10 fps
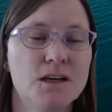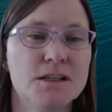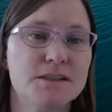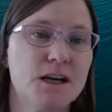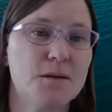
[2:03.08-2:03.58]

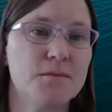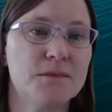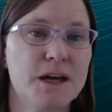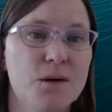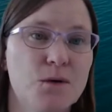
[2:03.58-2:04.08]

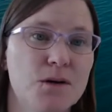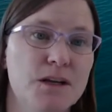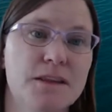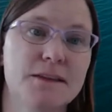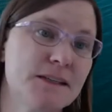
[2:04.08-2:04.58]
some that were
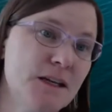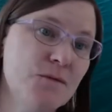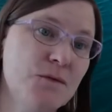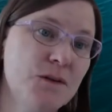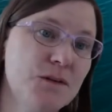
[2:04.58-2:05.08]
in the
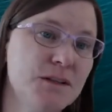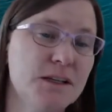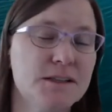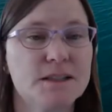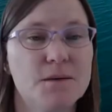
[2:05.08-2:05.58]
same field
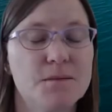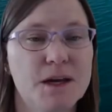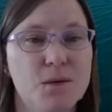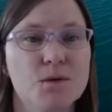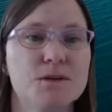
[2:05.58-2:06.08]
and some
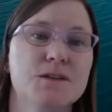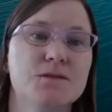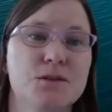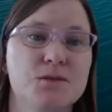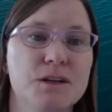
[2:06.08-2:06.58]
that were in
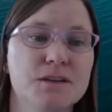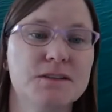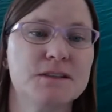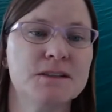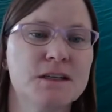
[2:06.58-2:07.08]
different
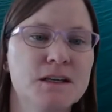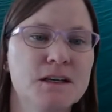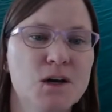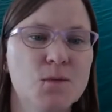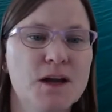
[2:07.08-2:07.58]
fields.
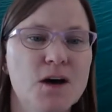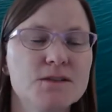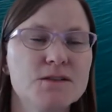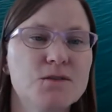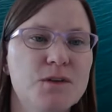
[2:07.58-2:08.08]
We
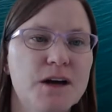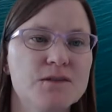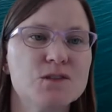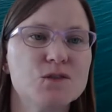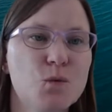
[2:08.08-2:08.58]
also
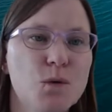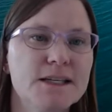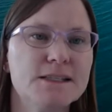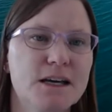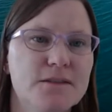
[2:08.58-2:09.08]
found
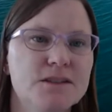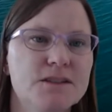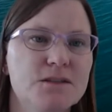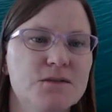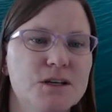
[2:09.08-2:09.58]
27
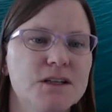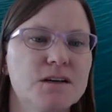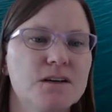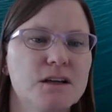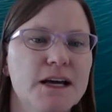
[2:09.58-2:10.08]
different
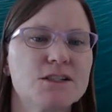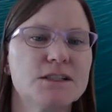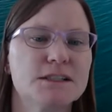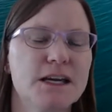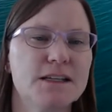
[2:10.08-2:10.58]

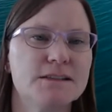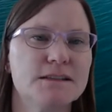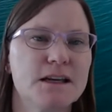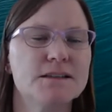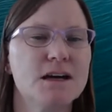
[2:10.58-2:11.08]
collection
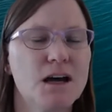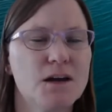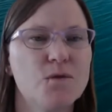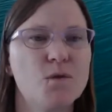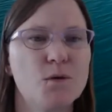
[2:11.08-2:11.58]
dates and
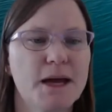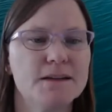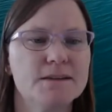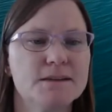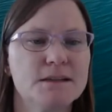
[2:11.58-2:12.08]
time
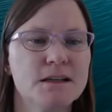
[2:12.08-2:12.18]
formats,